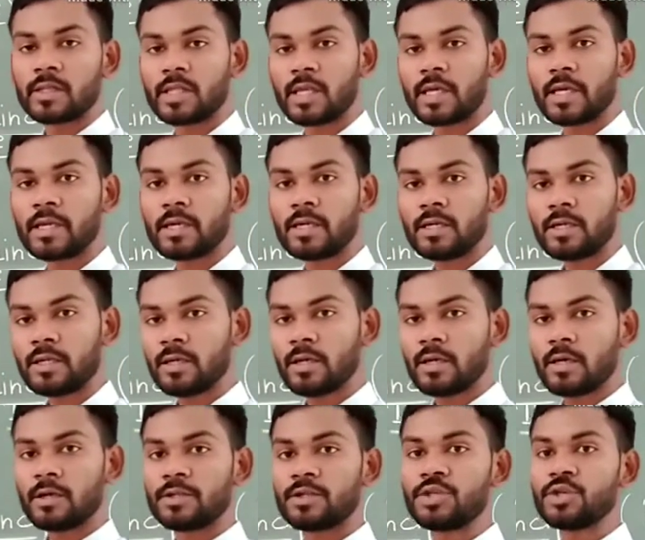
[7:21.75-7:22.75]

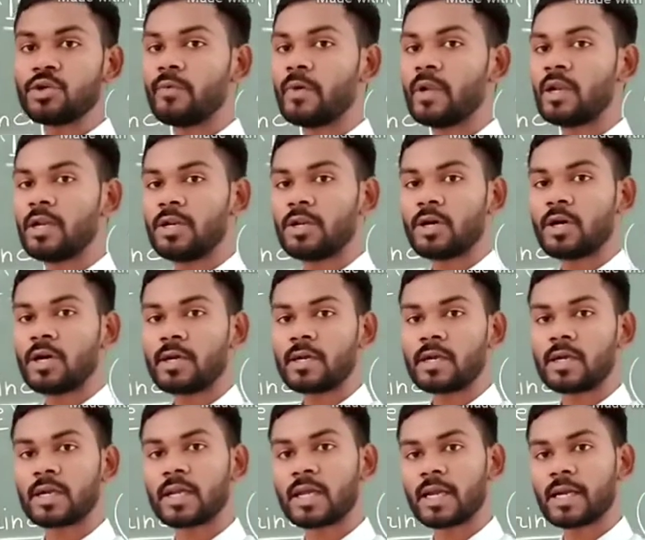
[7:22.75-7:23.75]
then you will
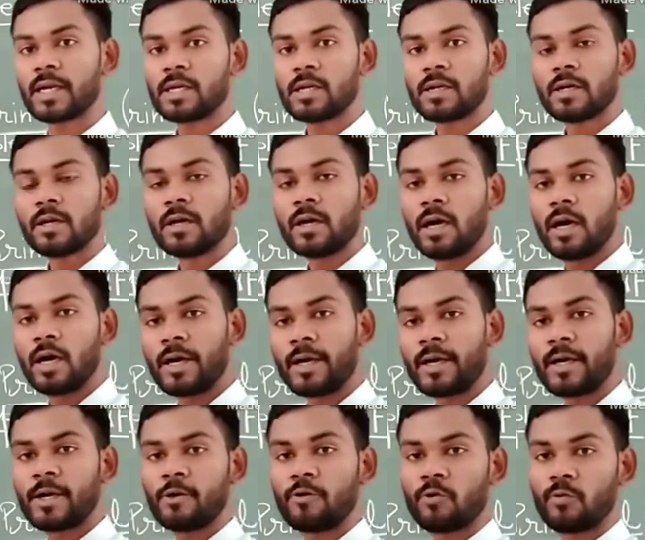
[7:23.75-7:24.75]
not get
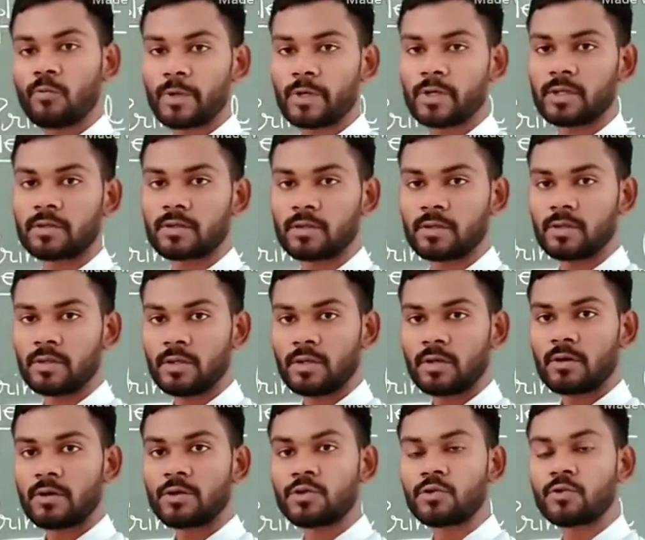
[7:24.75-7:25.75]
100 rupees.
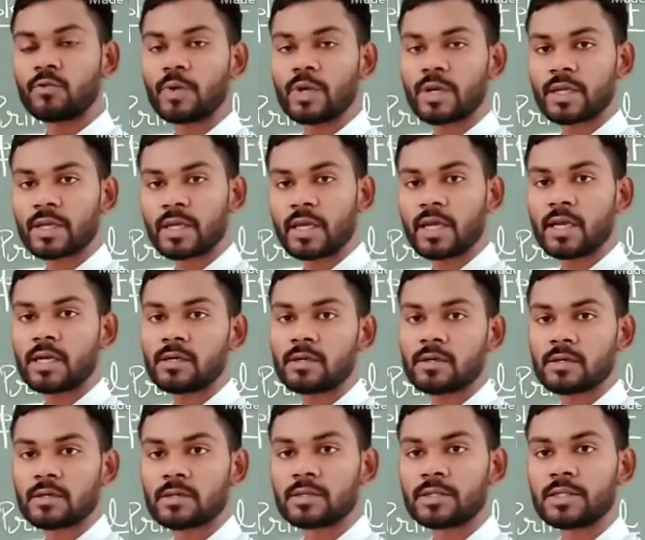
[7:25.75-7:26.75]
You will
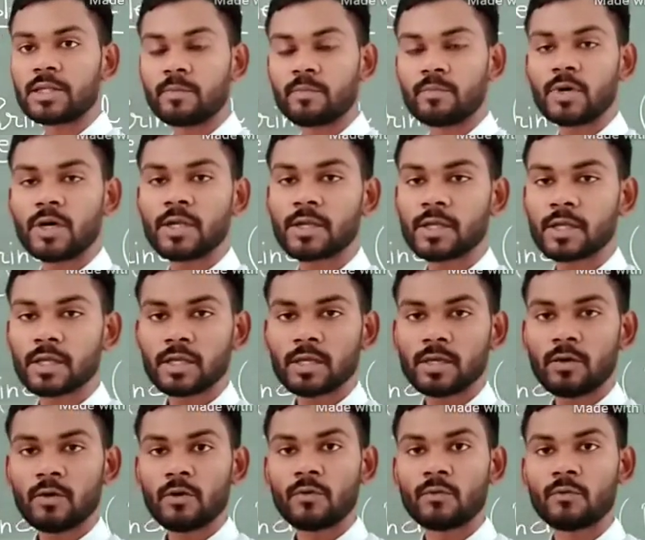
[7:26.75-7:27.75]
get the money
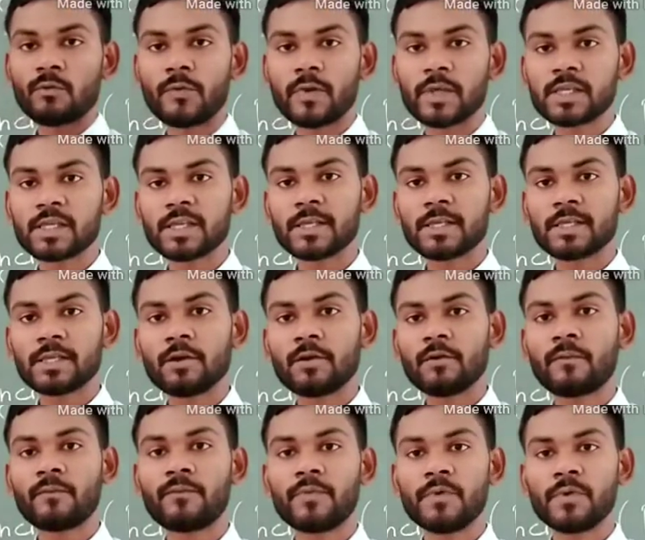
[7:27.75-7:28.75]
which is
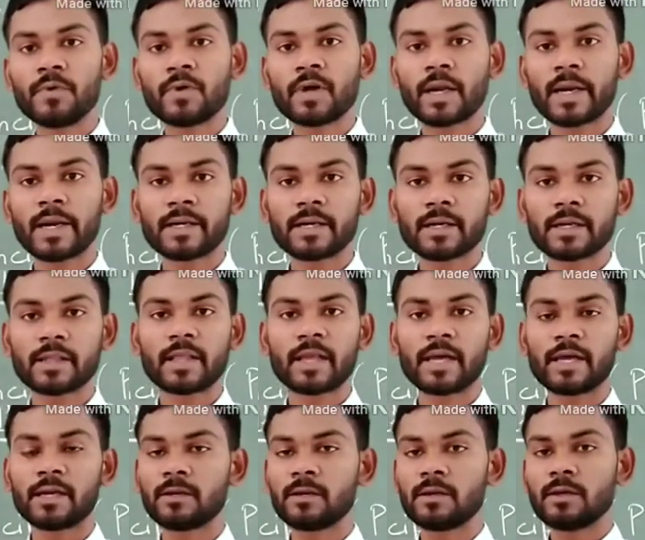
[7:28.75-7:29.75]
few greater
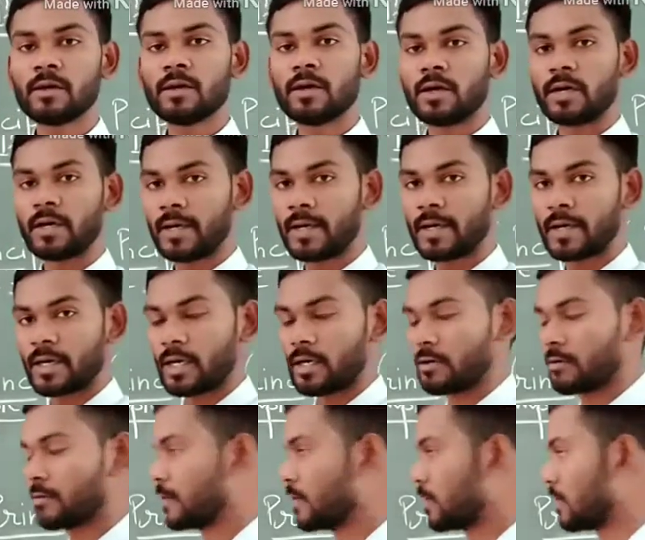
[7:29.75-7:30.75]
than 100.
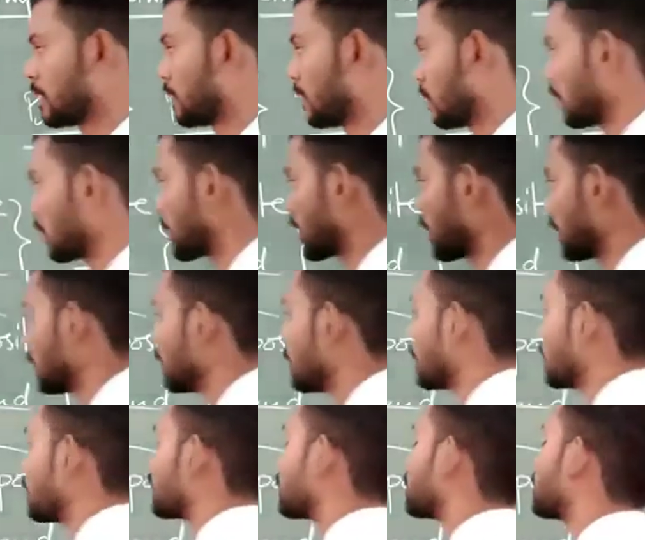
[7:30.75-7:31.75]

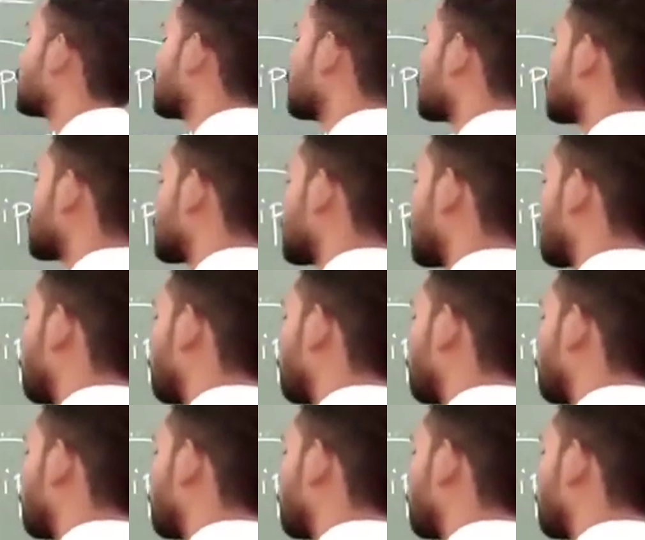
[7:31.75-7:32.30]
Okay, just